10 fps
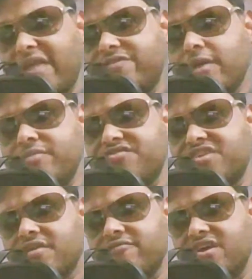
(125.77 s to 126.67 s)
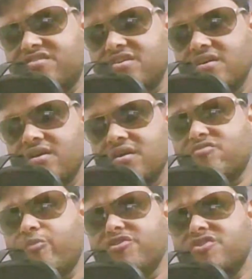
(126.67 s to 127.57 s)
Bentham distinguished
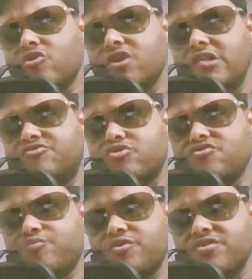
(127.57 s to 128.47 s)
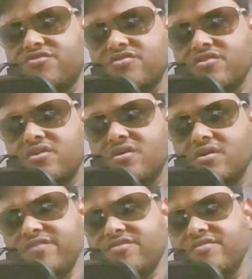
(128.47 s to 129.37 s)
expositorial jurisprudence,
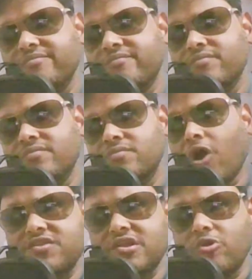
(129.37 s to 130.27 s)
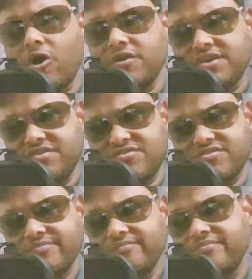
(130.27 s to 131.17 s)
that means what the law
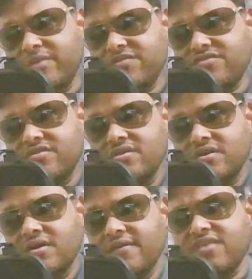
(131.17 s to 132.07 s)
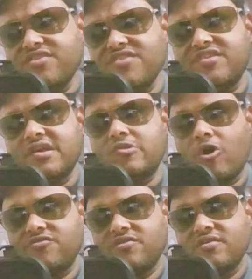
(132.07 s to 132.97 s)
is. That means the
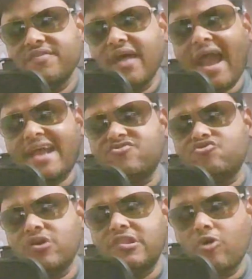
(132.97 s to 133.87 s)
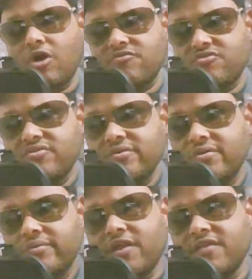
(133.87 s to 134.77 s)
existing laws, the actual laws,
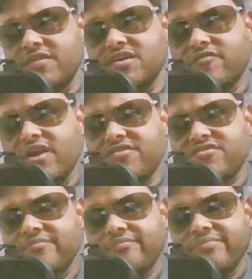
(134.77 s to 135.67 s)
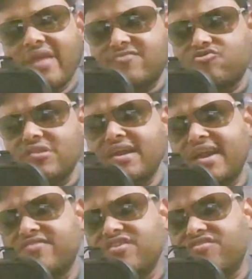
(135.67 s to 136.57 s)
or in other words,
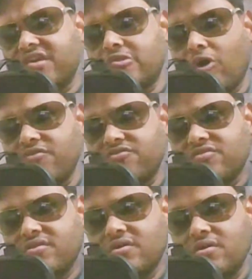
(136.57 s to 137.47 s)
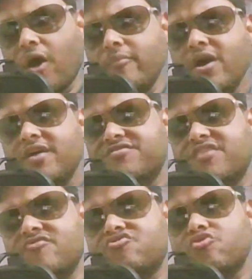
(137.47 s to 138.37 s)
actually existing laws, from
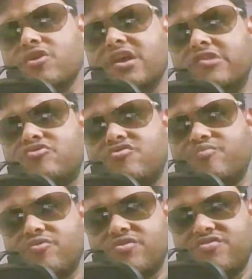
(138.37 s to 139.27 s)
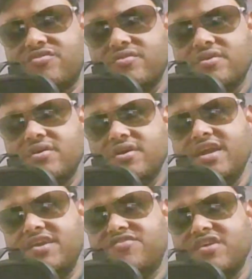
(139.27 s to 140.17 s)
sensorial jurisprudence.
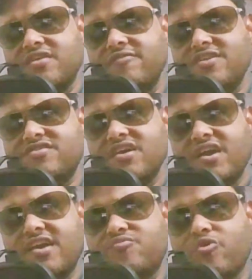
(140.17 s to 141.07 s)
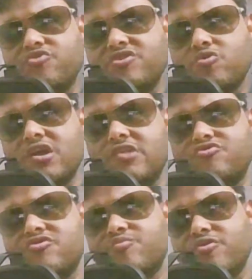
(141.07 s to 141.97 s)
He distinguished
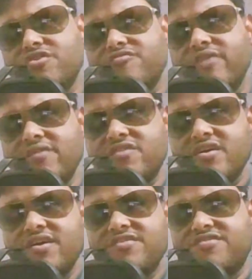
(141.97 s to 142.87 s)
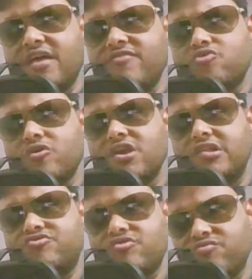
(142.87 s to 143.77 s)
expositorial jurisprudence with
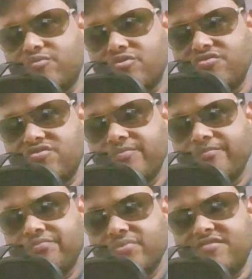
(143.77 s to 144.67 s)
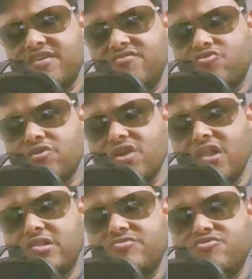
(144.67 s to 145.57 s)
sensorial jurisprudence. And
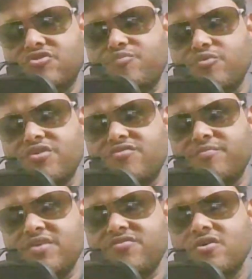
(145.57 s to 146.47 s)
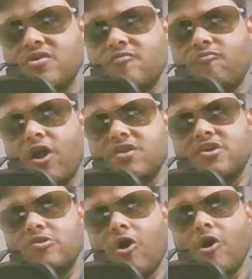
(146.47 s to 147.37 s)
sensorial jurisprudence means
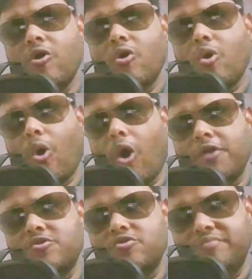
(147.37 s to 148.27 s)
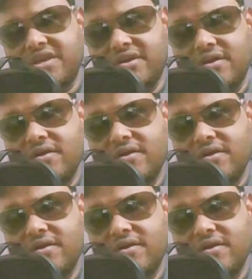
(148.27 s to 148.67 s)
what the law ought to be.